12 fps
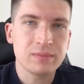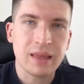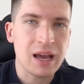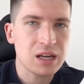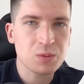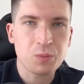
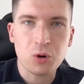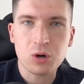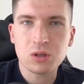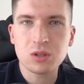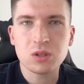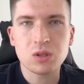
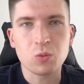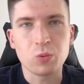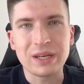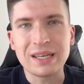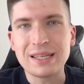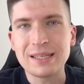experts,
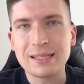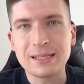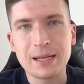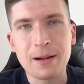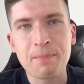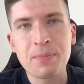
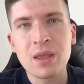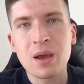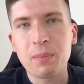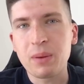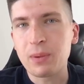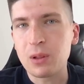with
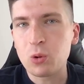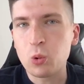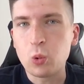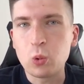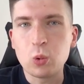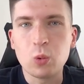people
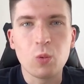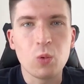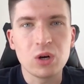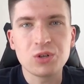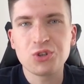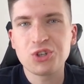who
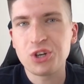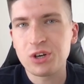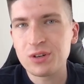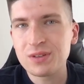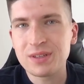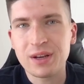want to
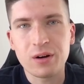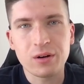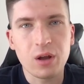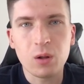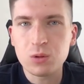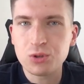share their
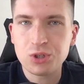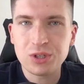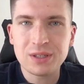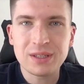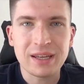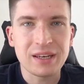
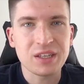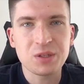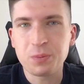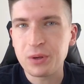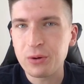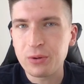knowledges and
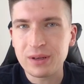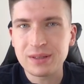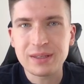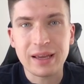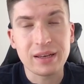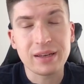
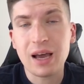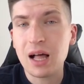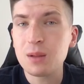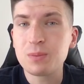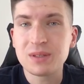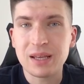experience and
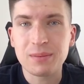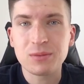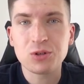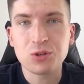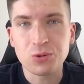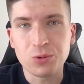help
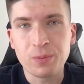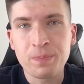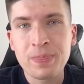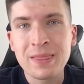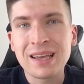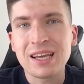them to
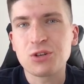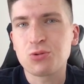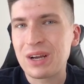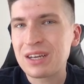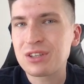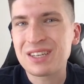
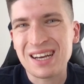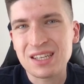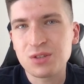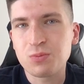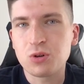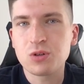attract
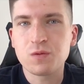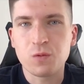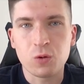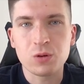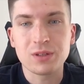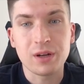customers
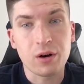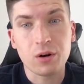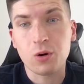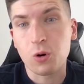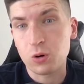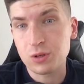for
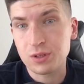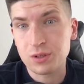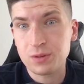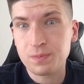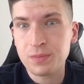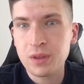their courses.